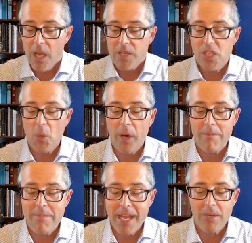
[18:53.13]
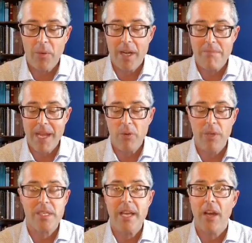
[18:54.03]
So what meant what it meant
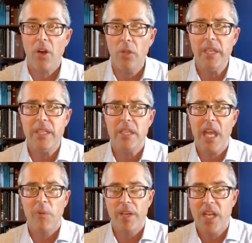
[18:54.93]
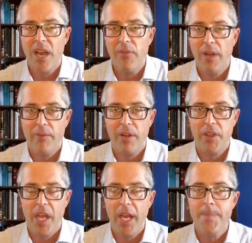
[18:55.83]
was not only did they recover
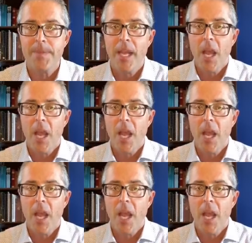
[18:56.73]
everything,